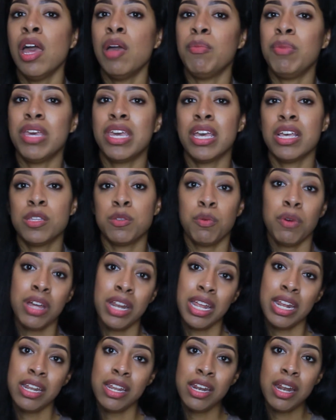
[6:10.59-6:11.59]
Because what
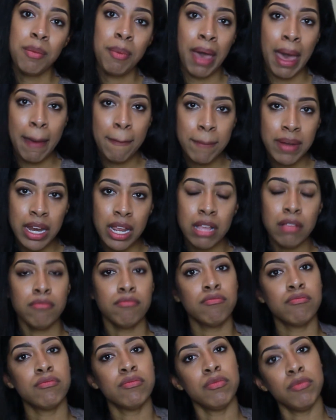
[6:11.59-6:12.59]
ended up happening,
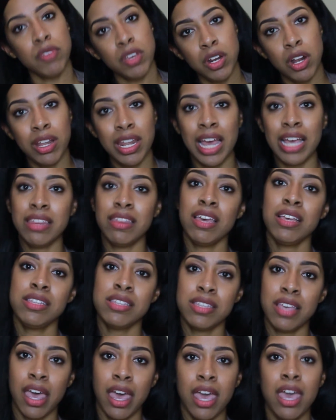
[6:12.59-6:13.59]
you know, like they
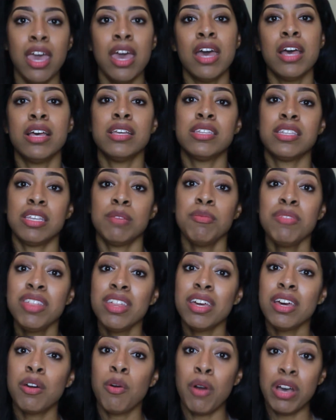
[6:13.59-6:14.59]
say, some of
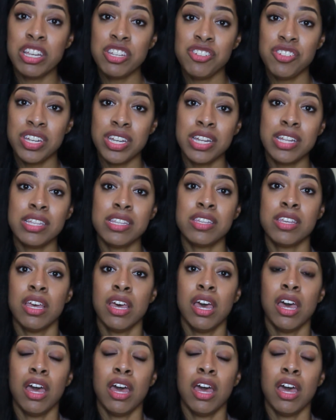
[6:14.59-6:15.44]
the questions